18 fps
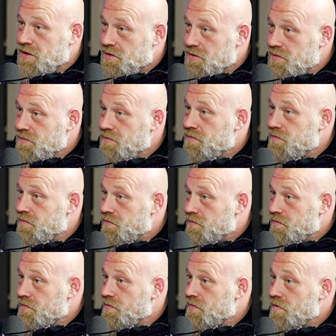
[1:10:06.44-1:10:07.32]
insight
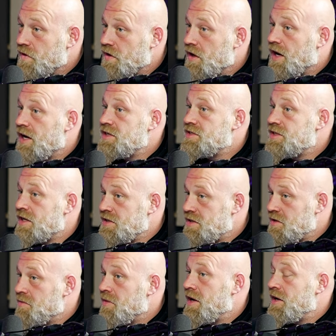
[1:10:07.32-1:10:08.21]
from him. I
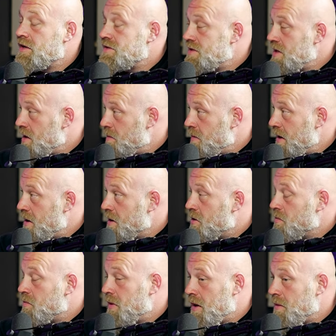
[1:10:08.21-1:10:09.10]
sent him my intake
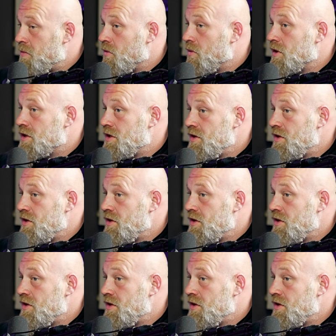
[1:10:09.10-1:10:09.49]
stuff, yeah. paperwork.